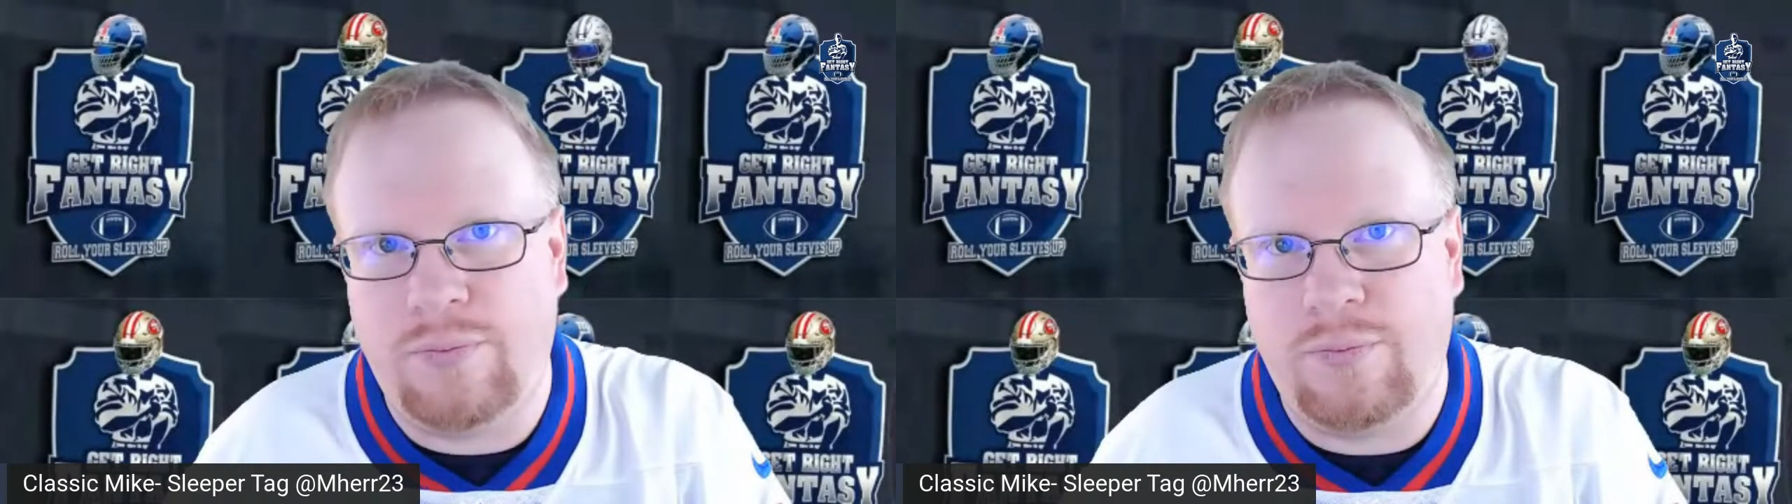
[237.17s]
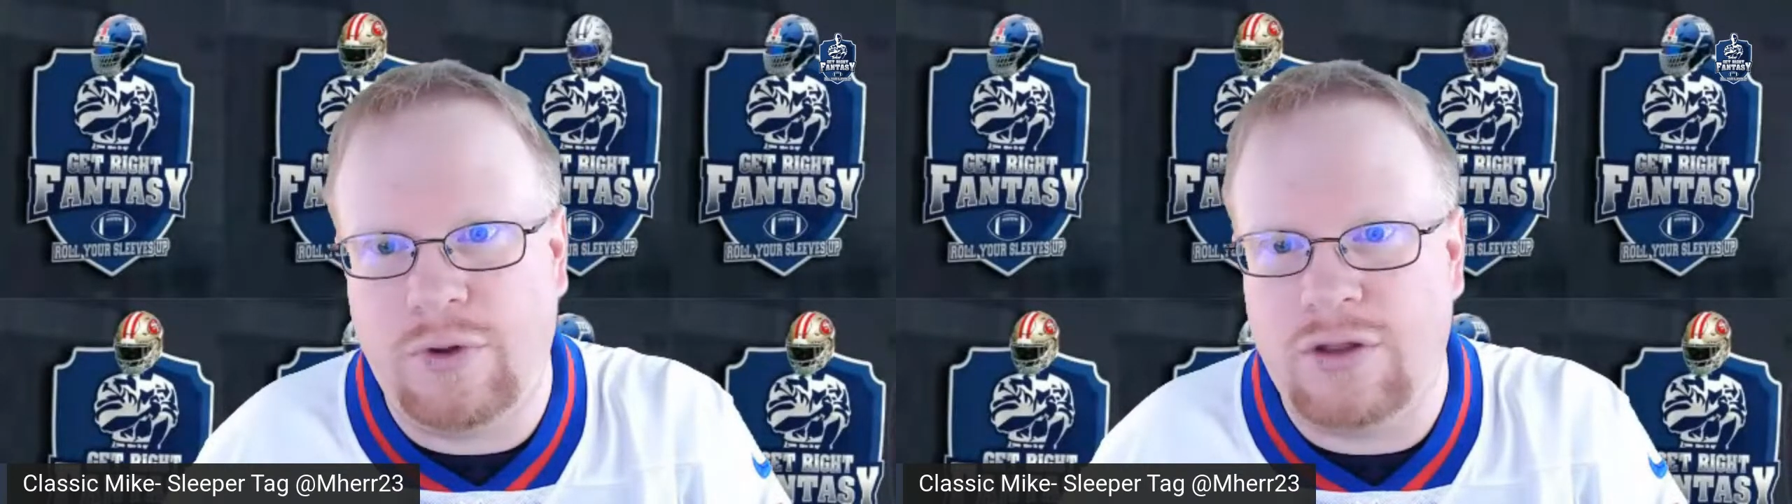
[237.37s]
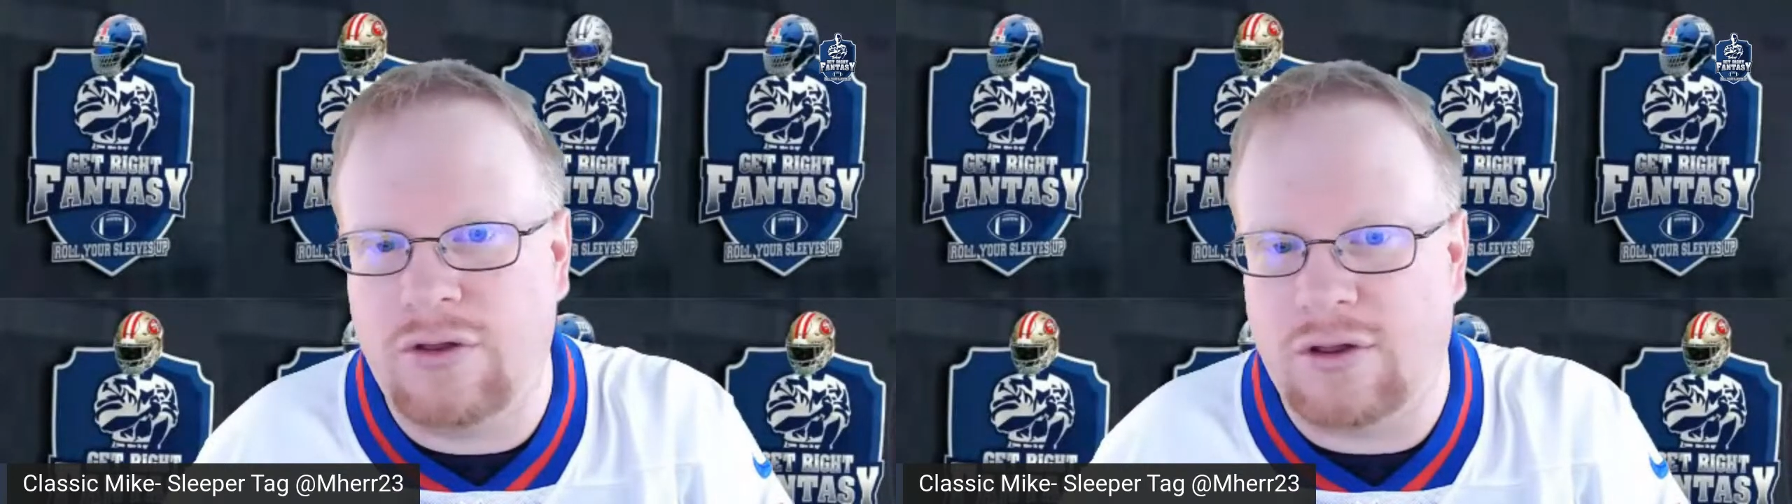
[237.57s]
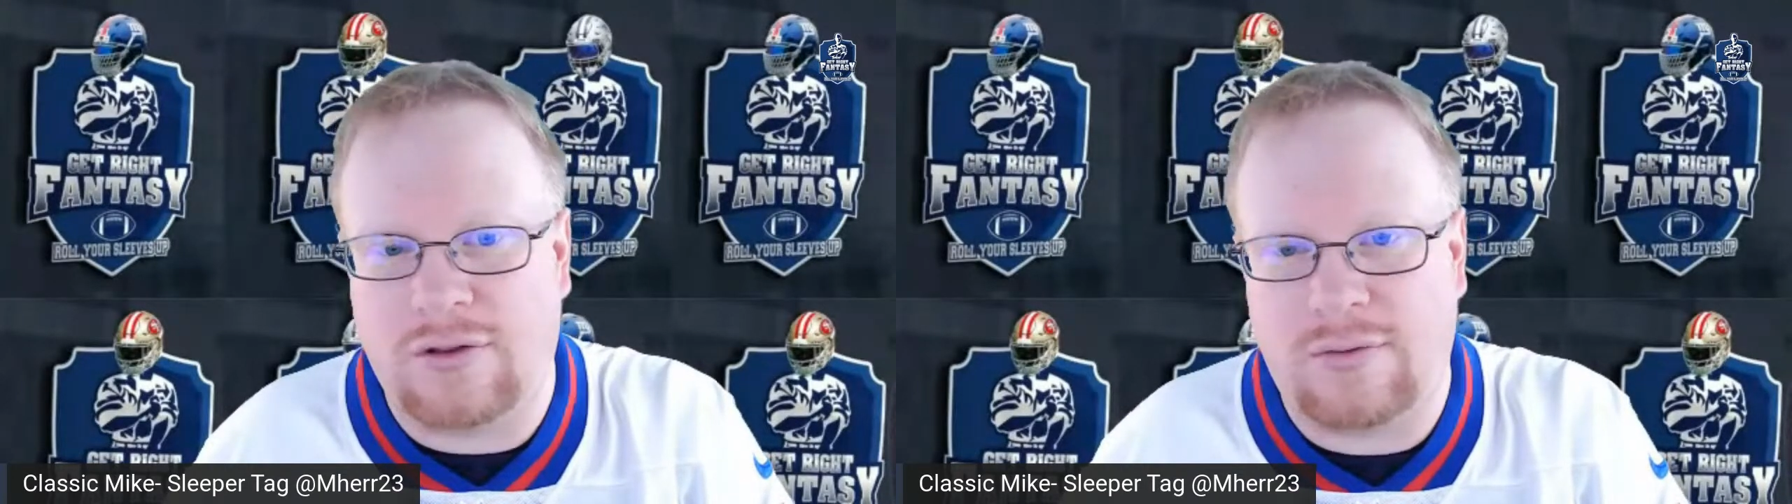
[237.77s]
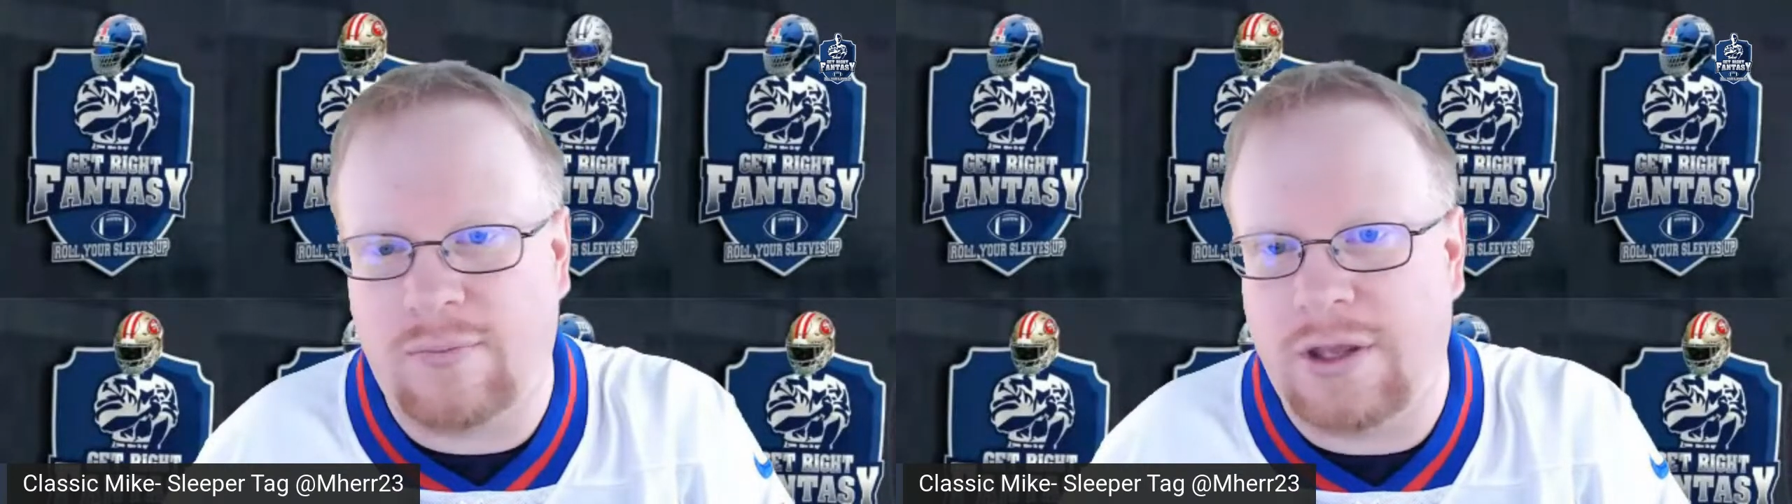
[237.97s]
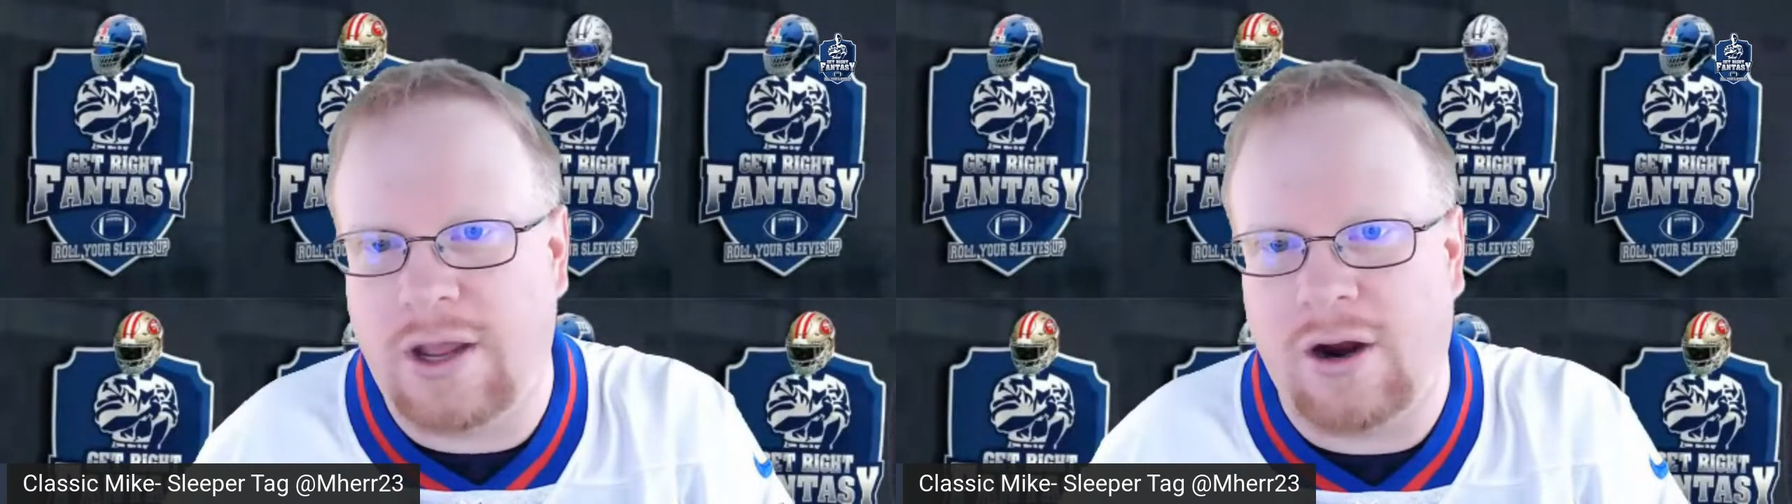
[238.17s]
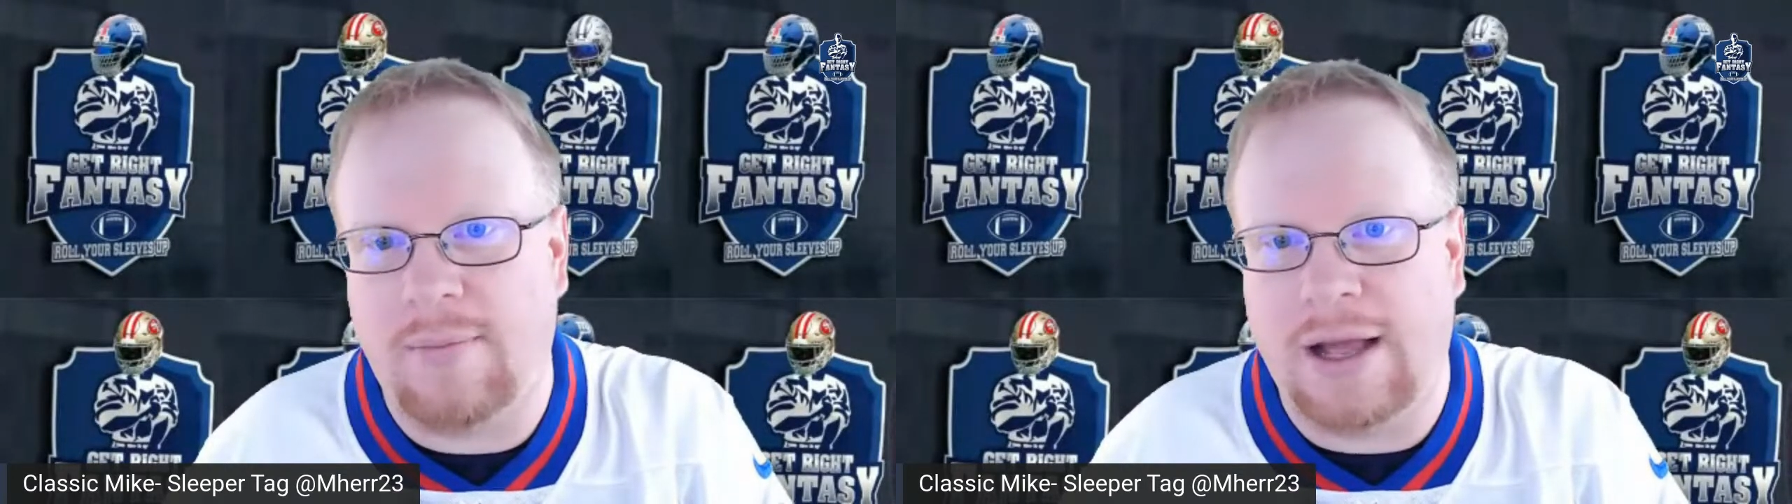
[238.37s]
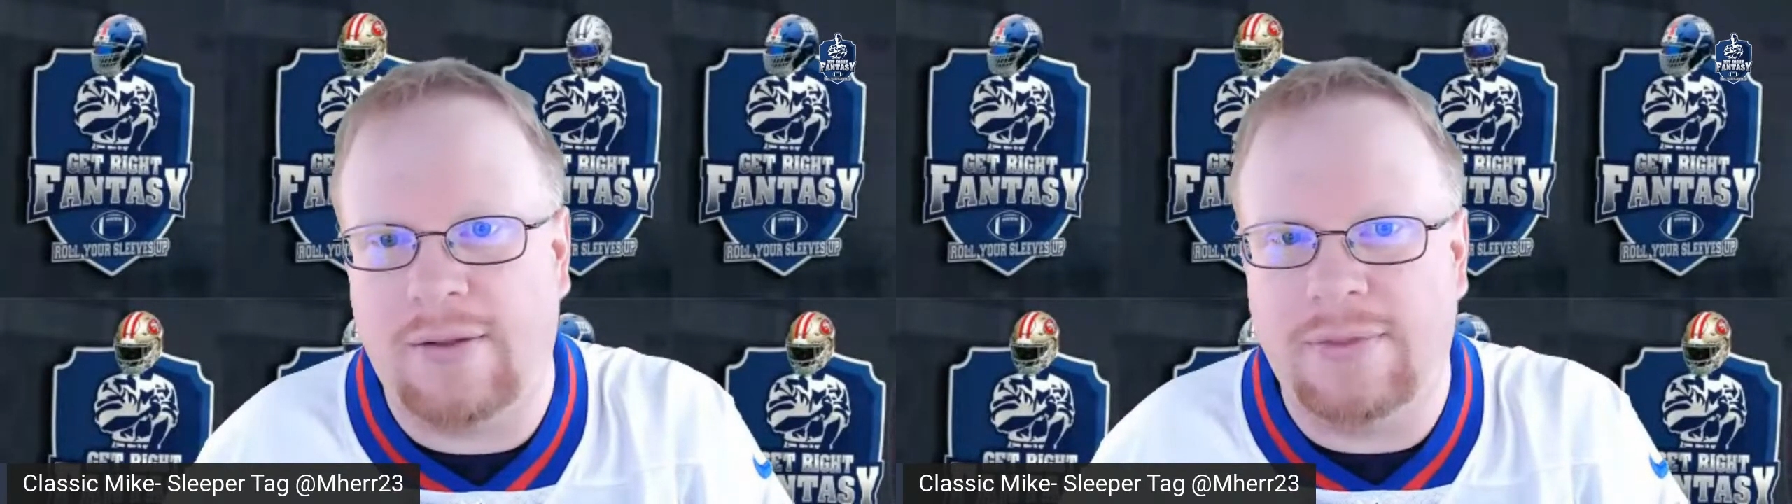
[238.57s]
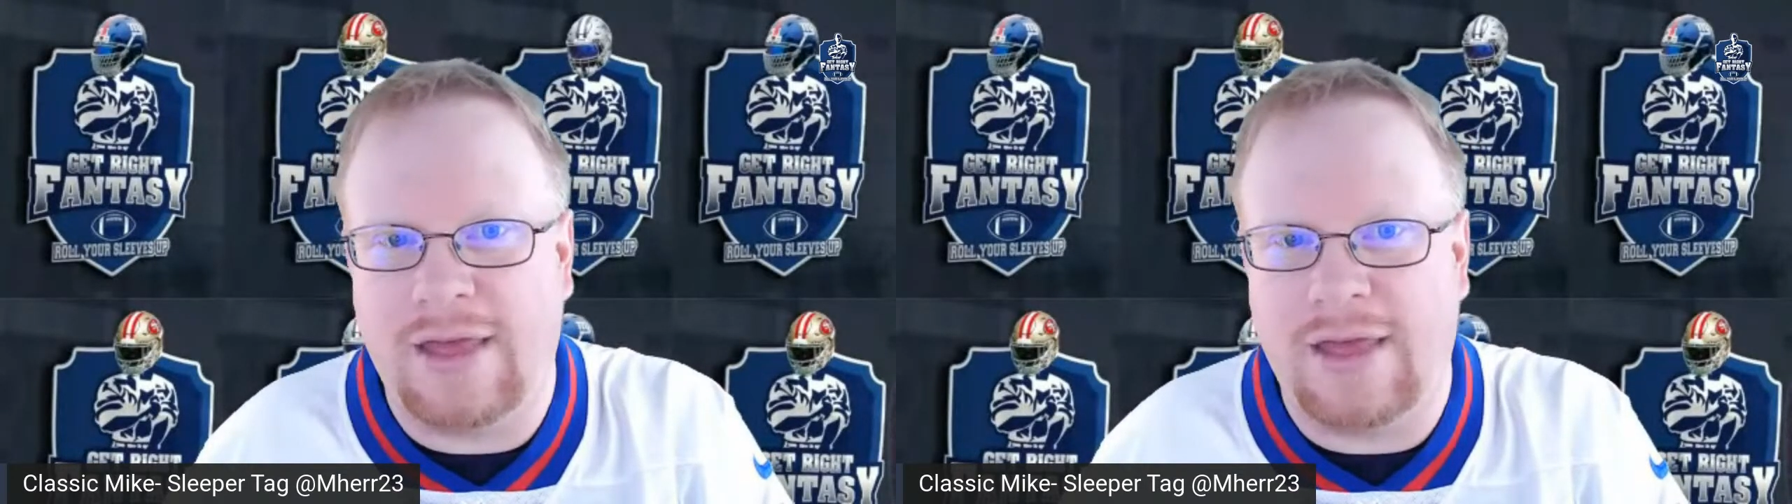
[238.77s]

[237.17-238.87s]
We care about